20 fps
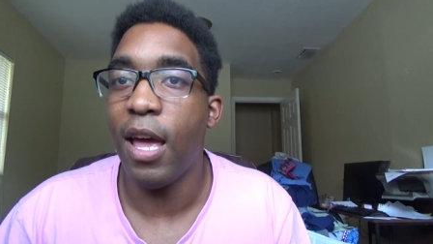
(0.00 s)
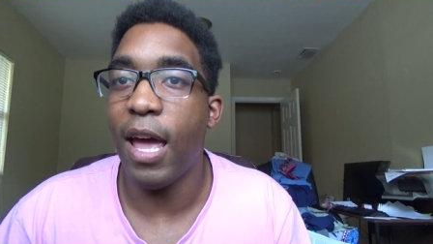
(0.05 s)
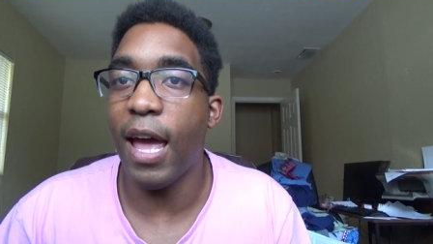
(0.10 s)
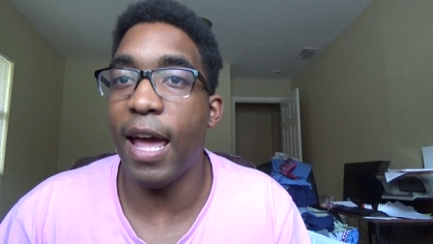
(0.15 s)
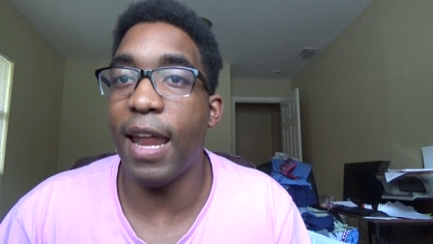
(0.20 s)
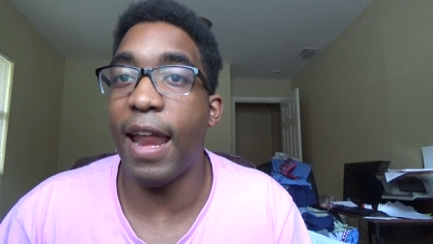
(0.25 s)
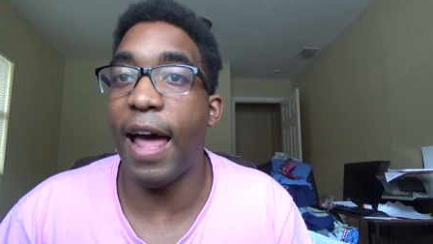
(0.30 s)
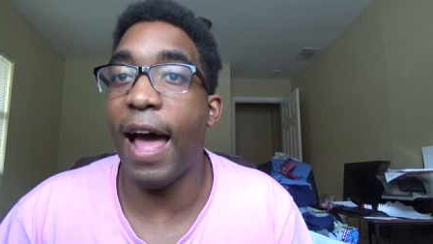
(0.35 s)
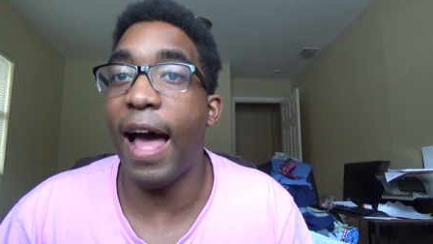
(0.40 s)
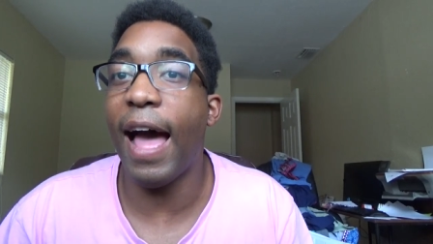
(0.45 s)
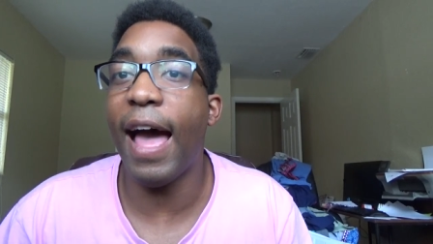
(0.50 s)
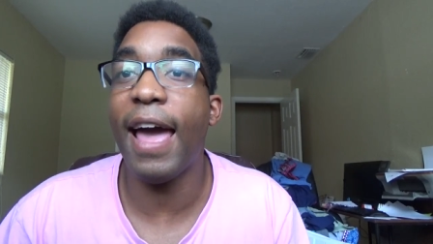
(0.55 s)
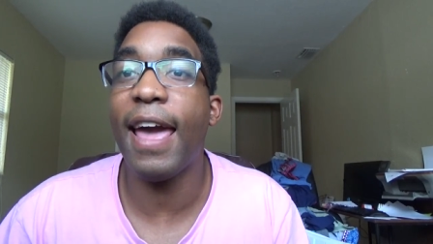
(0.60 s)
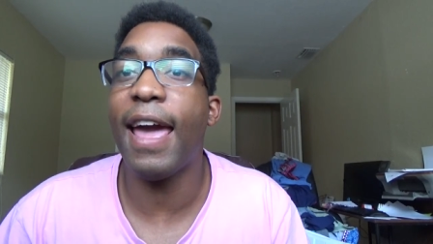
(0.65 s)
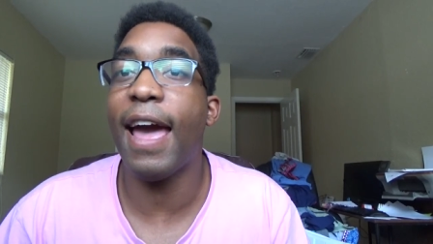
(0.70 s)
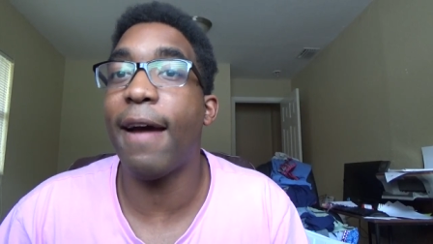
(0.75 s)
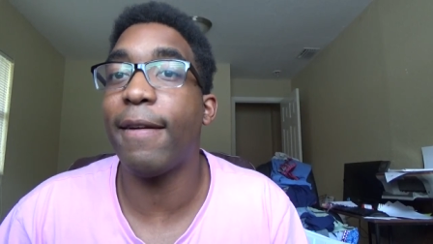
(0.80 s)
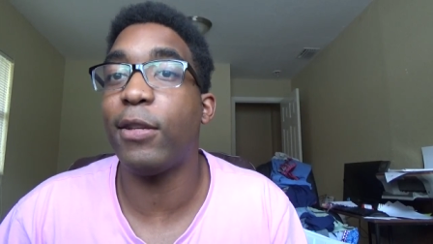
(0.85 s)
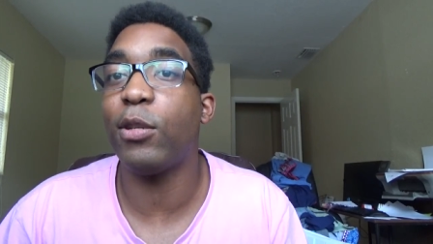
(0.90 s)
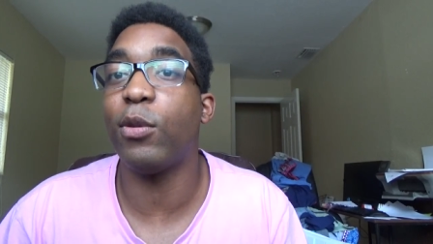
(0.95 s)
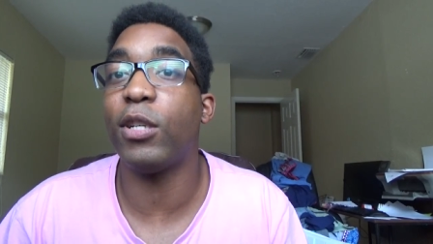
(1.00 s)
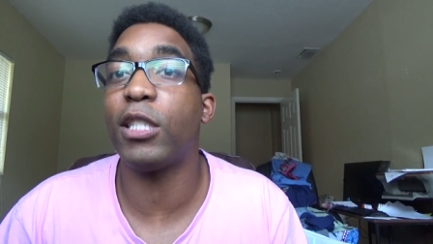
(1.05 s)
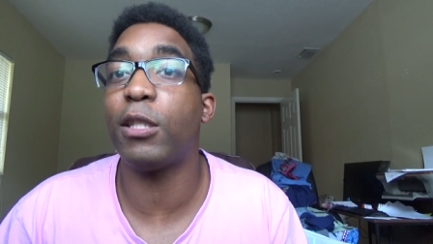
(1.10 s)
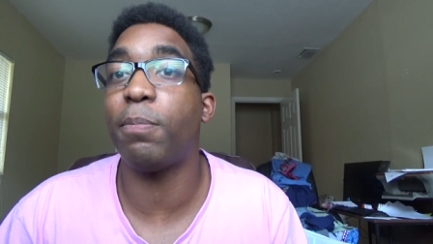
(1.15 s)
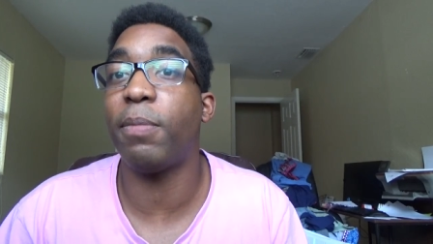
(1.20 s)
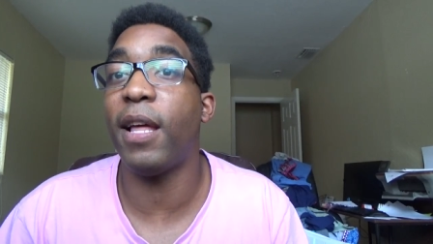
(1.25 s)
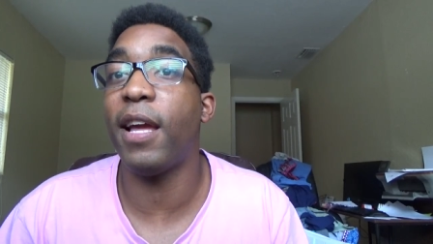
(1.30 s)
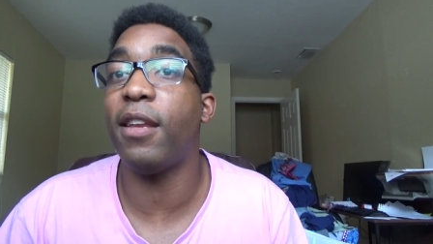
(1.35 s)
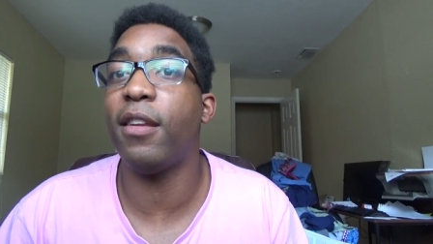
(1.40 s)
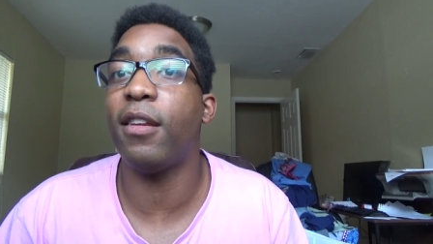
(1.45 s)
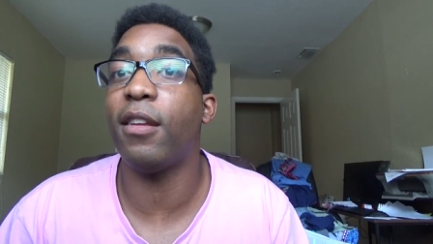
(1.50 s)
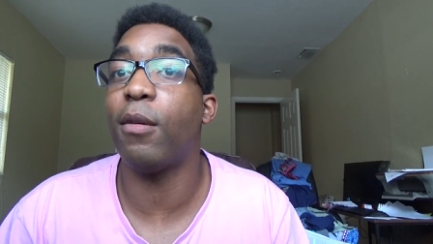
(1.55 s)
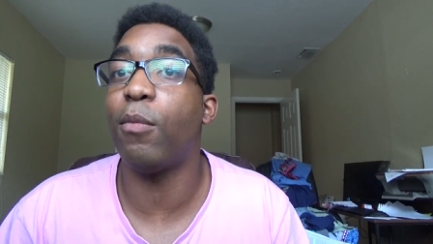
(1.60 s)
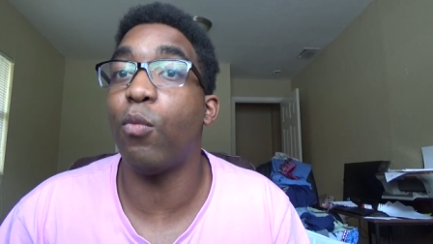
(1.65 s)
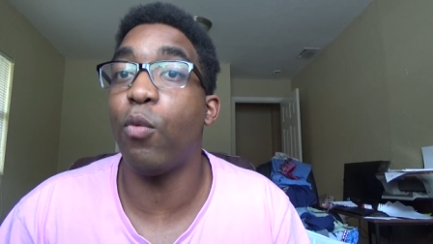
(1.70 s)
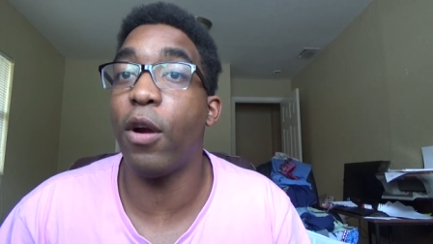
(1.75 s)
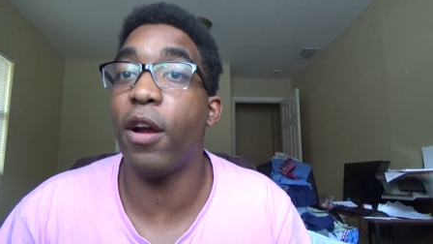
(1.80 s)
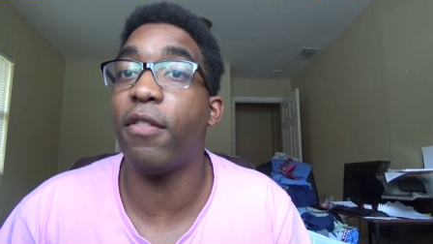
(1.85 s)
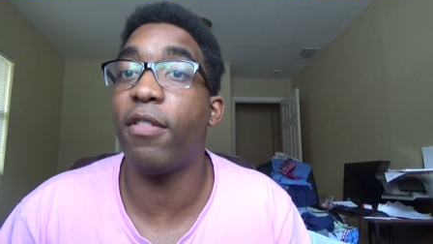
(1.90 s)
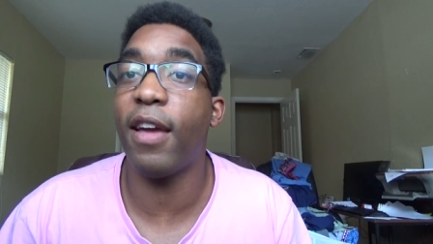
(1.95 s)
and I have to explain to
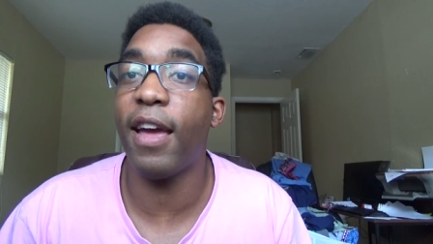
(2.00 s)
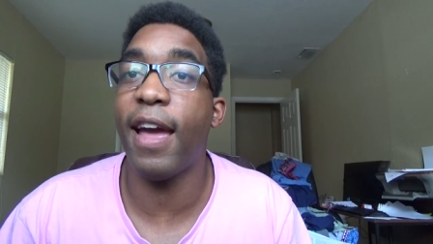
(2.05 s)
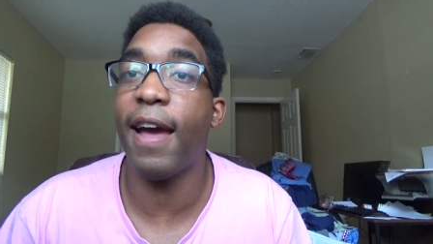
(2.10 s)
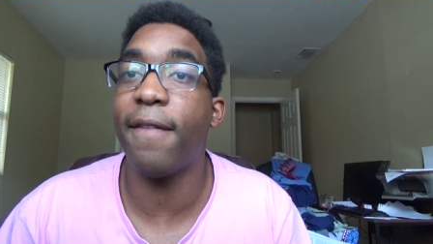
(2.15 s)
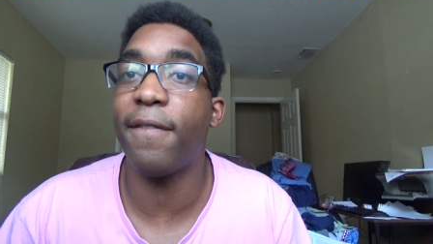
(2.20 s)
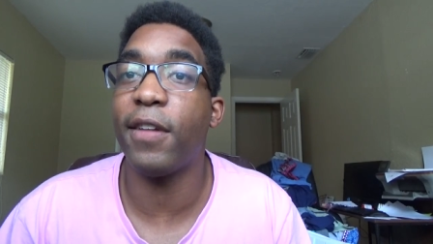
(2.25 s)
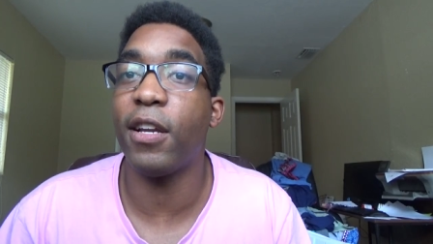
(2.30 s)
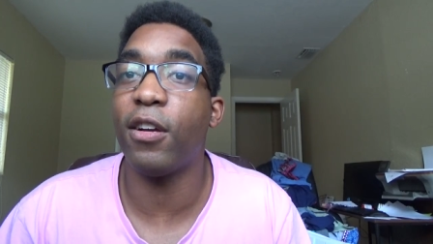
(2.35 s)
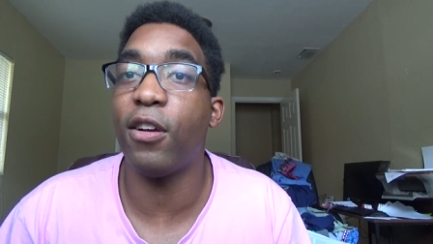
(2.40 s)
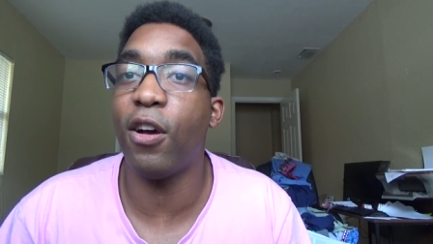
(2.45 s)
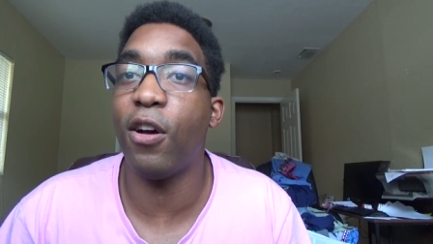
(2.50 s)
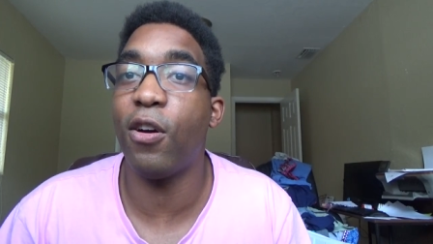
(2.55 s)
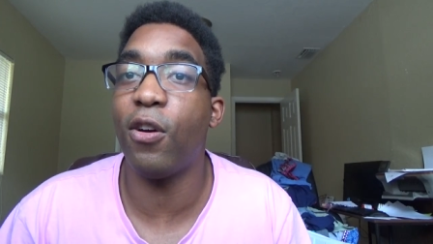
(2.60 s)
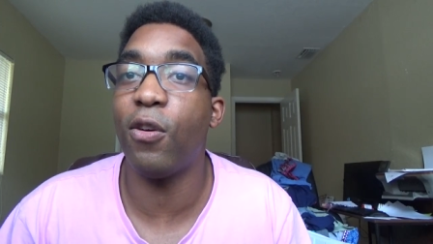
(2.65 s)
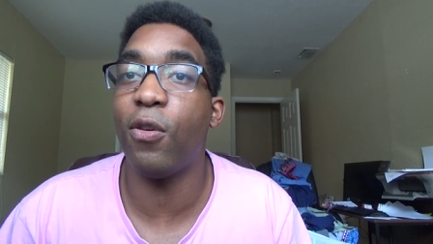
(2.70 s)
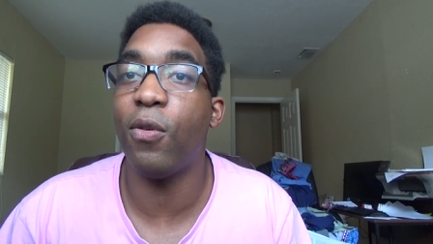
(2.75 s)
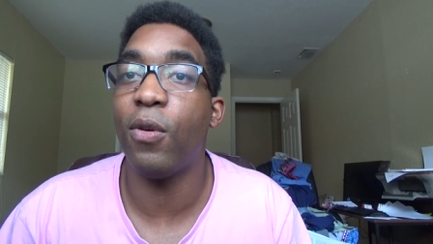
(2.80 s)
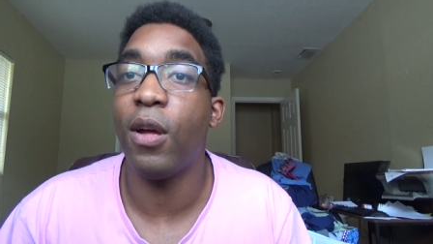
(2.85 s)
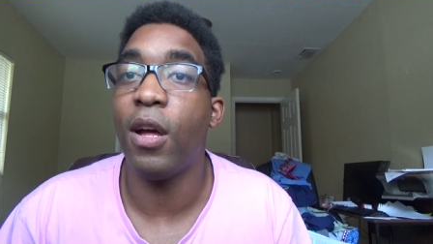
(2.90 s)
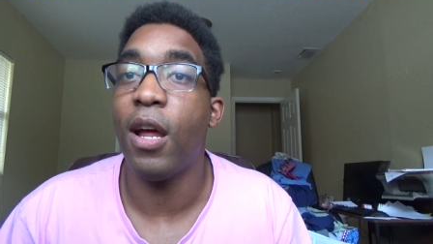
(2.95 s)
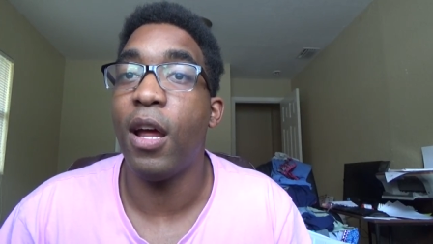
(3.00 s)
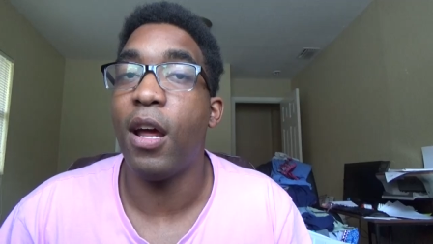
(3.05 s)
them where they have to go,